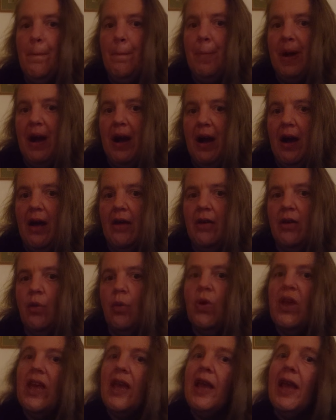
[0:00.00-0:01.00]
but
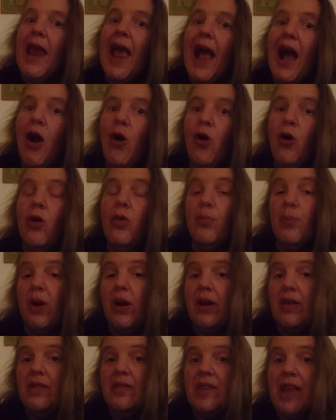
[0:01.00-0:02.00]
we can
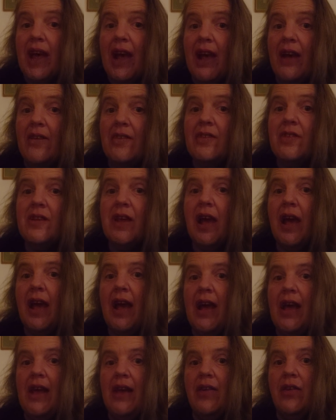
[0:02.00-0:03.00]
alchemize that,
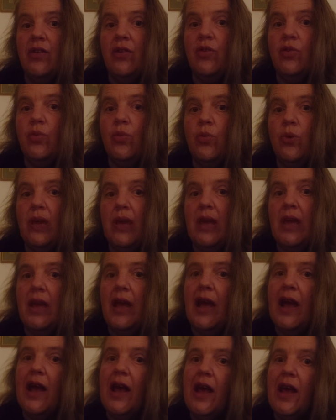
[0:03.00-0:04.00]
and we
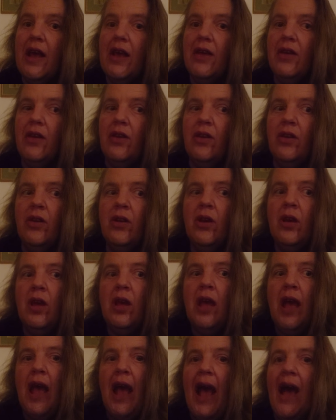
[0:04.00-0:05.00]
can
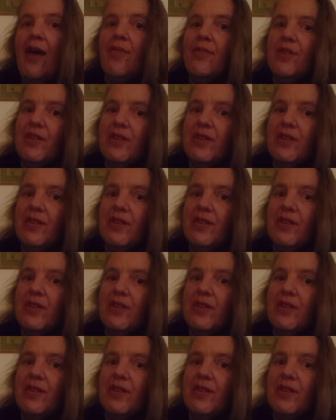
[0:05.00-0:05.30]
have a